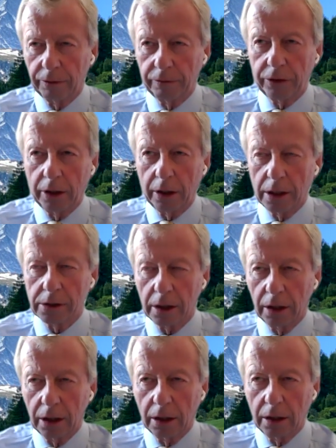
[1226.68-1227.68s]
50 years, I
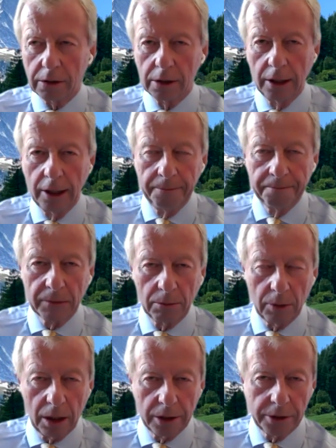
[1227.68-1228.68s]
think it is,
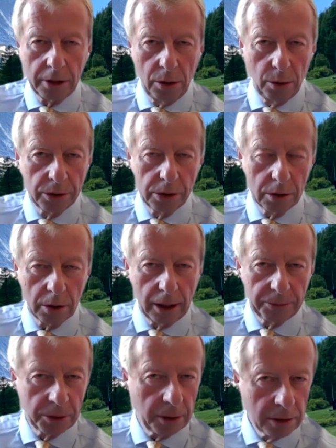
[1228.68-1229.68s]
whilst mm-hmm. the US has gone
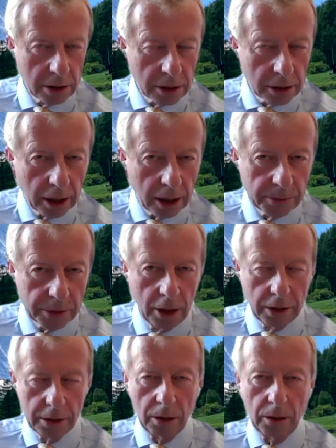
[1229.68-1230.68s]
up 20 times.
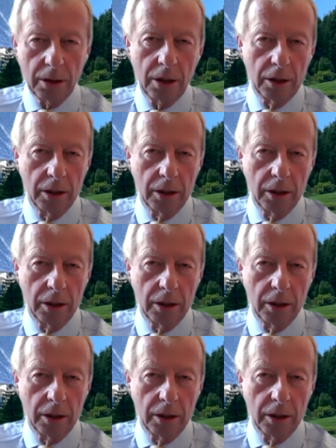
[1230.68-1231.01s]
So you